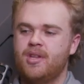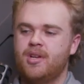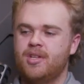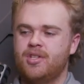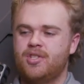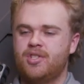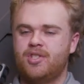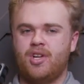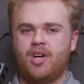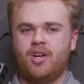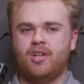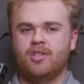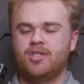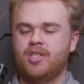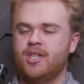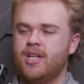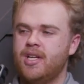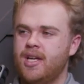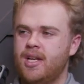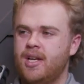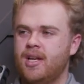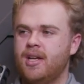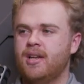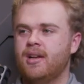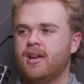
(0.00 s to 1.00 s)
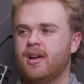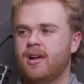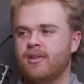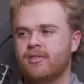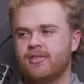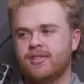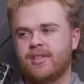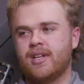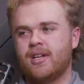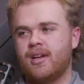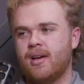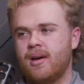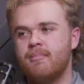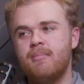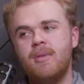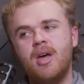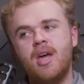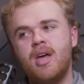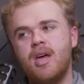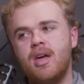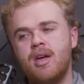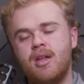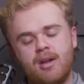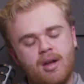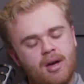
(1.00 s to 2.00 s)
nostalgia hit in, and I was like, oh,
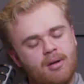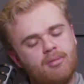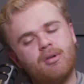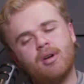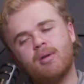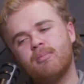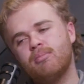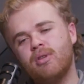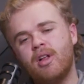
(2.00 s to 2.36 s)
man, I want to